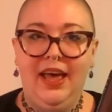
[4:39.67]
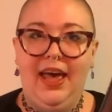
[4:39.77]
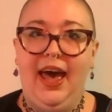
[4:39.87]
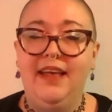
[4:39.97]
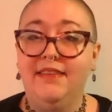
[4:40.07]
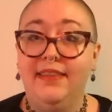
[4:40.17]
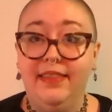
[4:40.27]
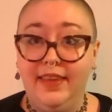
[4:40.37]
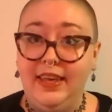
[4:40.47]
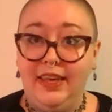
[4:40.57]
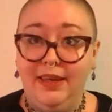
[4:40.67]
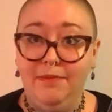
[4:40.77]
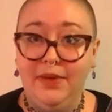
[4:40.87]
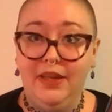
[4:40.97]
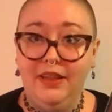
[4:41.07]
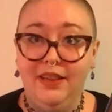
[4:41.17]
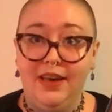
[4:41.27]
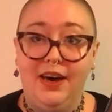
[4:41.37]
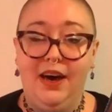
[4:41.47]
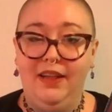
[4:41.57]
as a theme, the
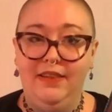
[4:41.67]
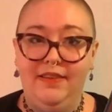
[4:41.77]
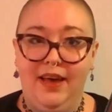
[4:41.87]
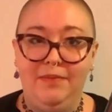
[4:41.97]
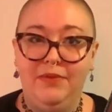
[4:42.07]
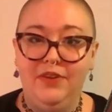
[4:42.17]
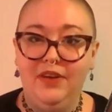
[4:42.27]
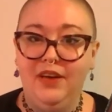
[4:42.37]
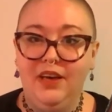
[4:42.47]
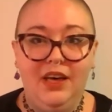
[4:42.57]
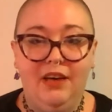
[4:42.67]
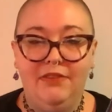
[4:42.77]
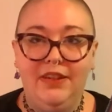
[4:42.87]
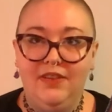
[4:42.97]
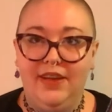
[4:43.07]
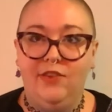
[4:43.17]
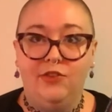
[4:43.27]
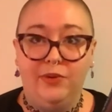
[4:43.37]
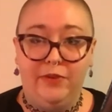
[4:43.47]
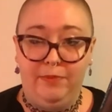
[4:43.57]
concept of
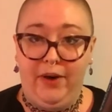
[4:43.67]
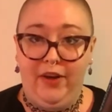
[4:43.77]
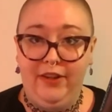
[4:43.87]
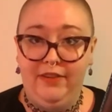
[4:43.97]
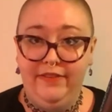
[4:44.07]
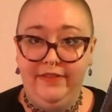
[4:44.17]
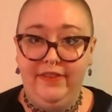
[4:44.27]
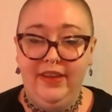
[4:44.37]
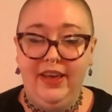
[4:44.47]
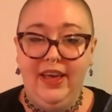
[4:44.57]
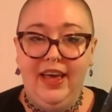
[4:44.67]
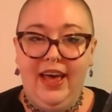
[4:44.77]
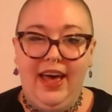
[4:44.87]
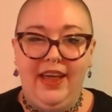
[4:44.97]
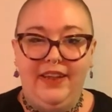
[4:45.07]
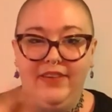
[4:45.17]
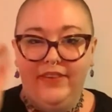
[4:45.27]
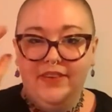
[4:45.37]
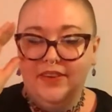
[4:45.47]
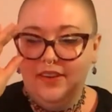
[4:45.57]
incestuous bonds,
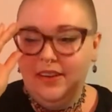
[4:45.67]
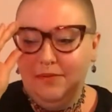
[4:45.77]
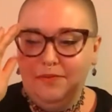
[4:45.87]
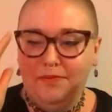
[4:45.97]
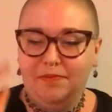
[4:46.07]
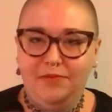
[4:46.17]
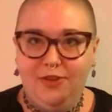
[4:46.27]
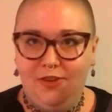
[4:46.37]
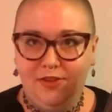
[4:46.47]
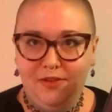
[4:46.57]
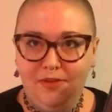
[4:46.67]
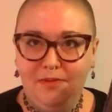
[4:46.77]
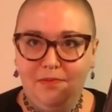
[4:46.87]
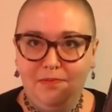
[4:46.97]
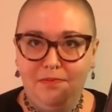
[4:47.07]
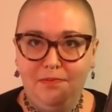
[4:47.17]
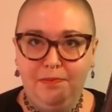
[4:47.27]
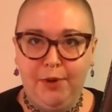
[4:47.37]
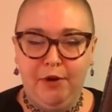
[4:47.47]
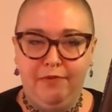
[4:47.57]
and just
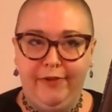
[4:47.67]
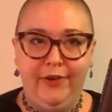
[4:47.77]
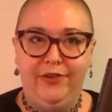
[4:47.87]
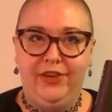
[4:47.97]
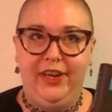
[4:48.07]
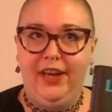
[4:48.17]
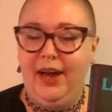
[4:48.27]
perversion.